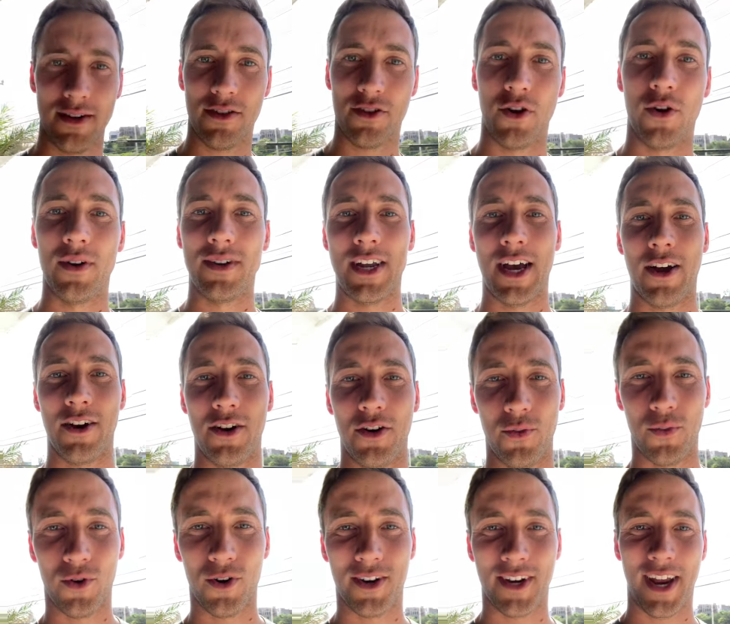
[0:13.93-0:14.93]
throw it down in
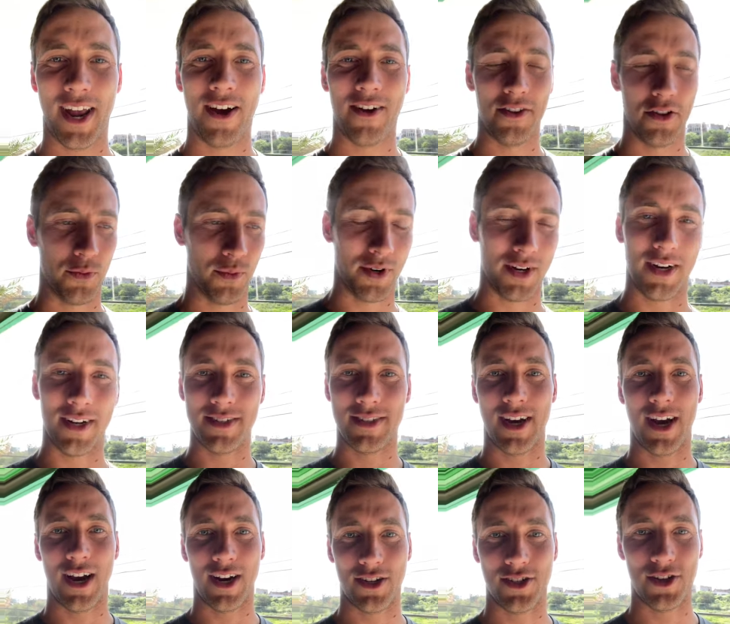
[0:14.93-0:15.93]
a workout, and then we're gonna
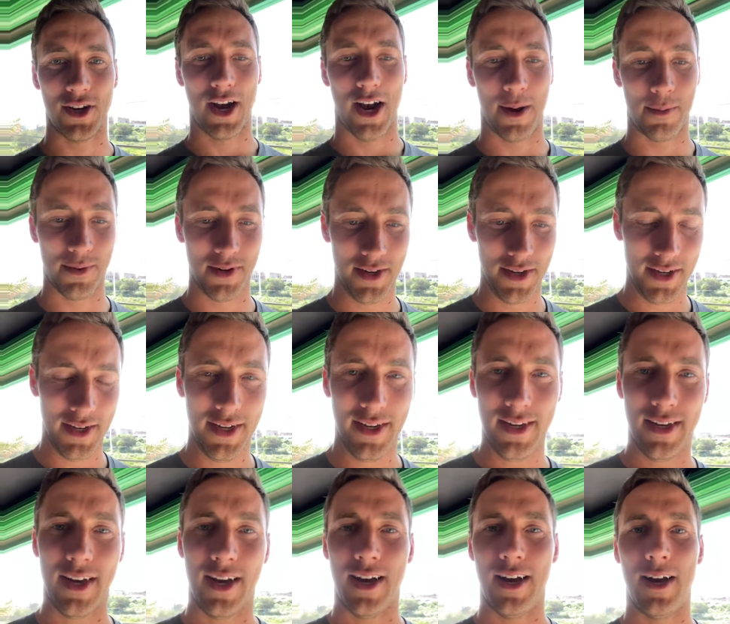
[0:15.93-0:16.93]
talk shop.
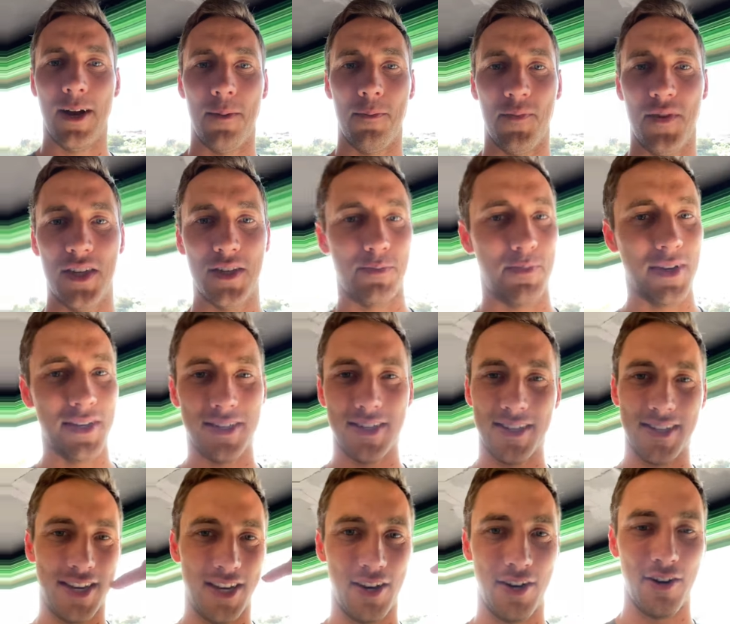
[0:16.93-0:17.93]
Um, this
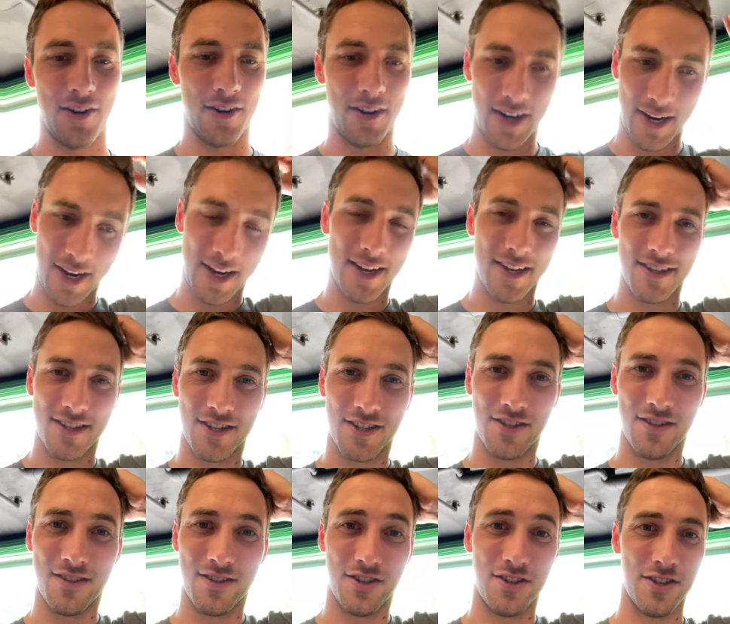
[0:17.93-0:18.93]
business here is
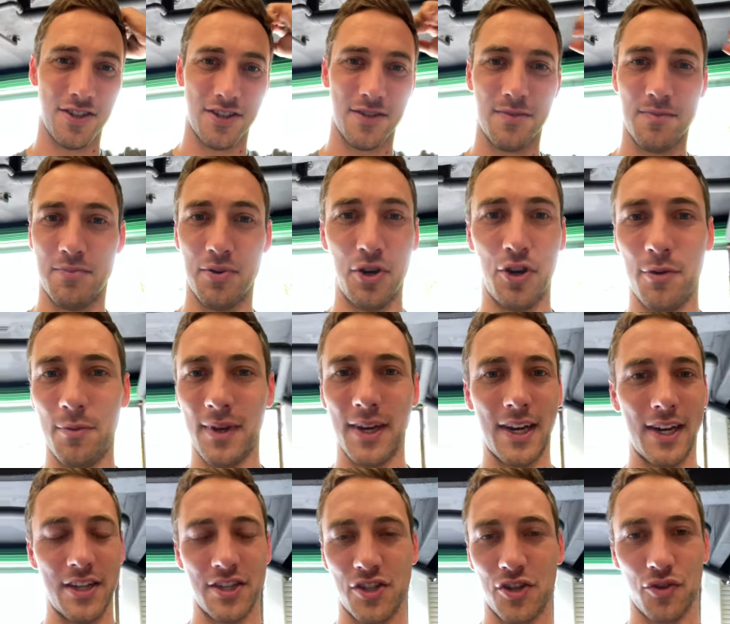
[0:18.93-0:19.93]
just booming.
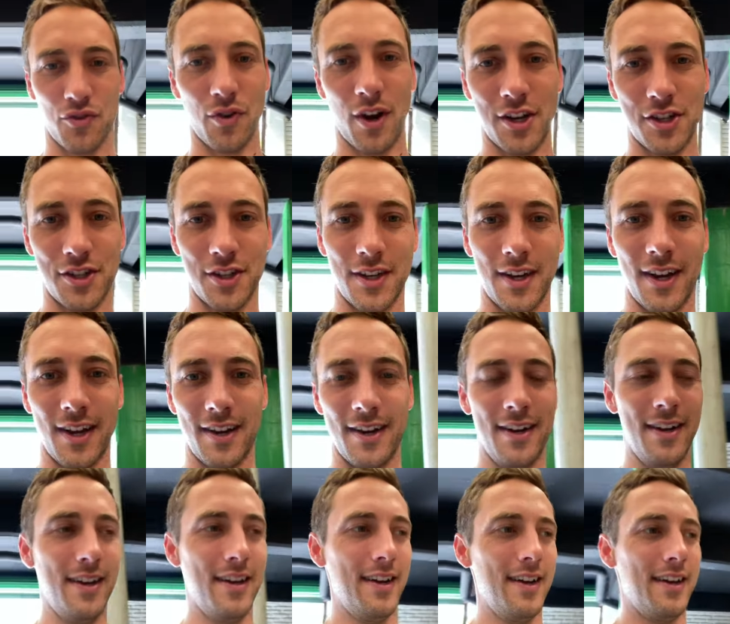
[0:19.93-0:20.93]
He's crushing it.
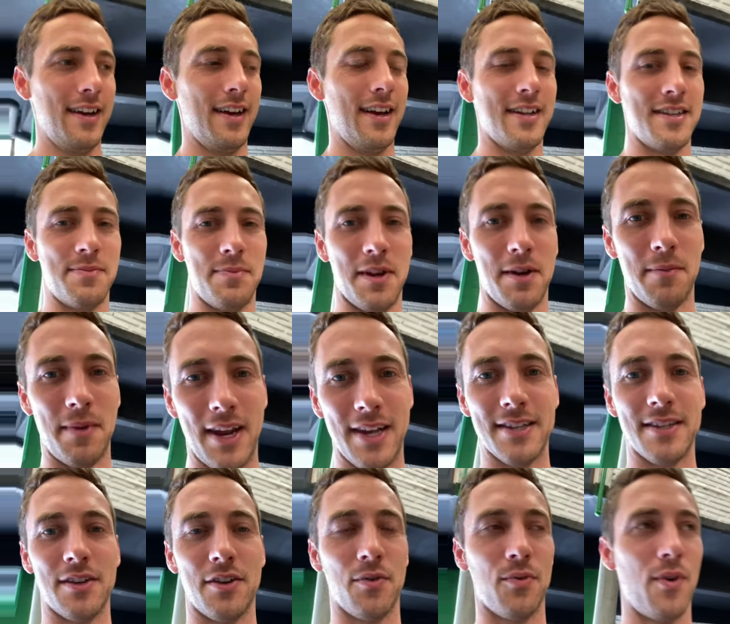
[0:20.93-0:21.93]
It's been
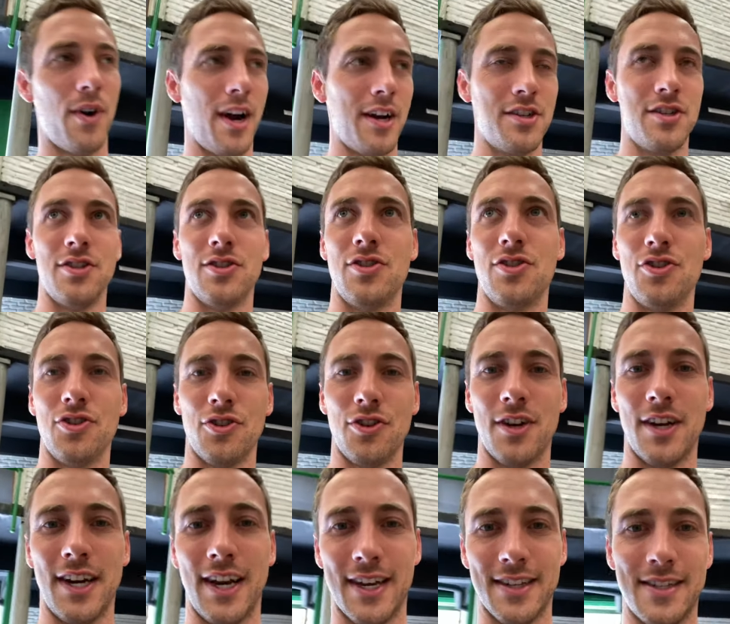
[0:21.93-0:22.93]
amazing to watch his
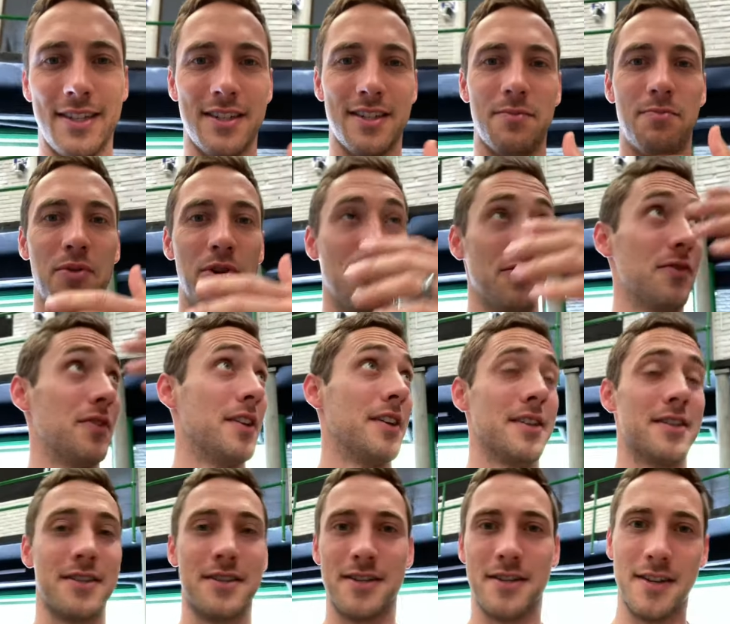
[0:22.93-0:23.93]
journey as he's built
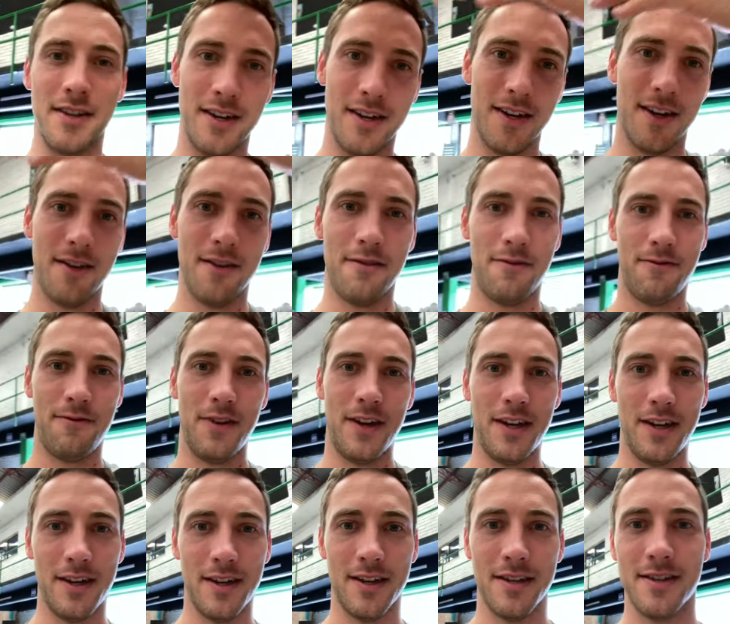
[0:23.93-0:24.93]
this
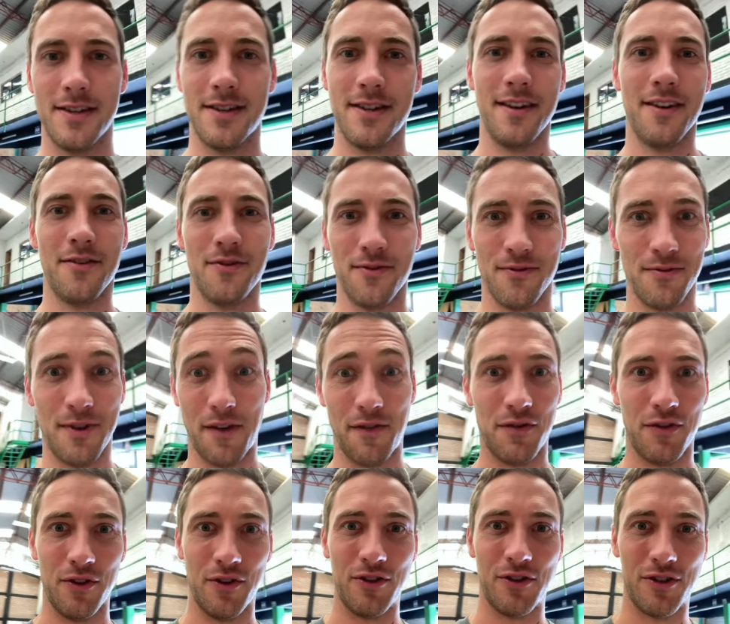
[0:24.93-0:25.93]
fitness
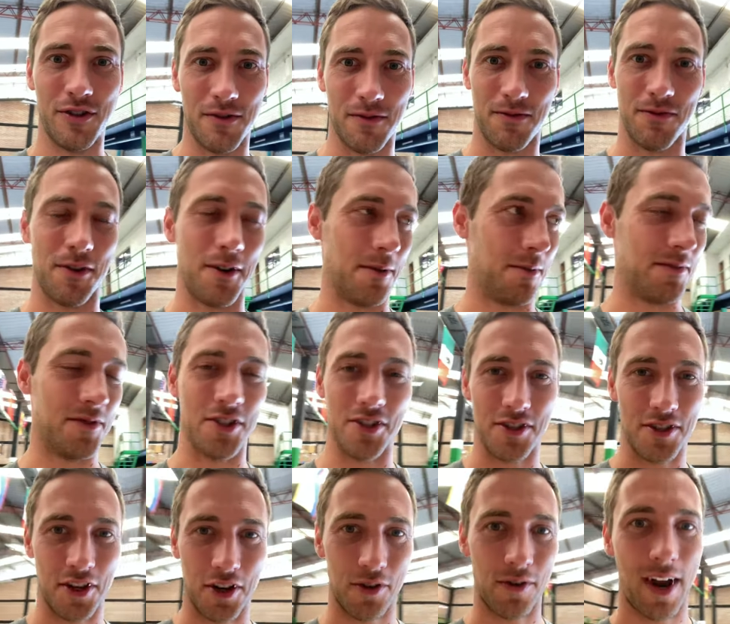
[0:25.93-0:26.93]
revolution from
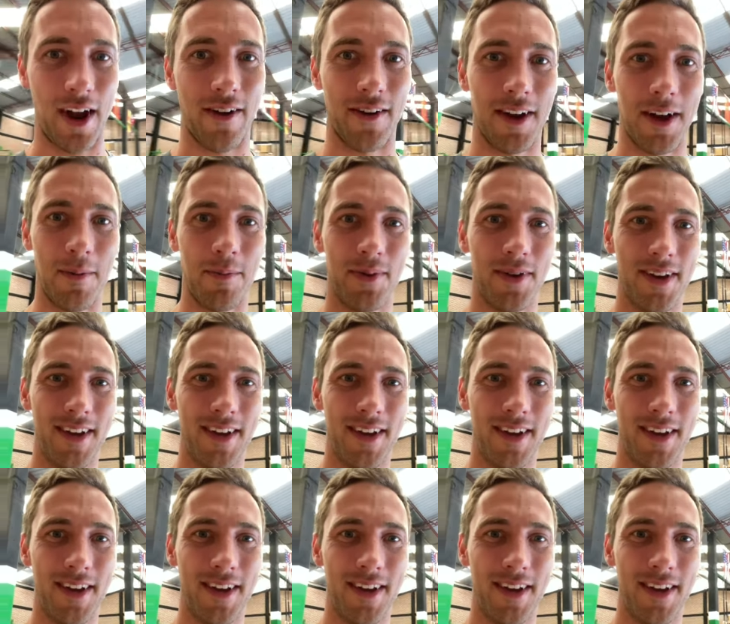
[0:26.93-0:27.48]
just the ground up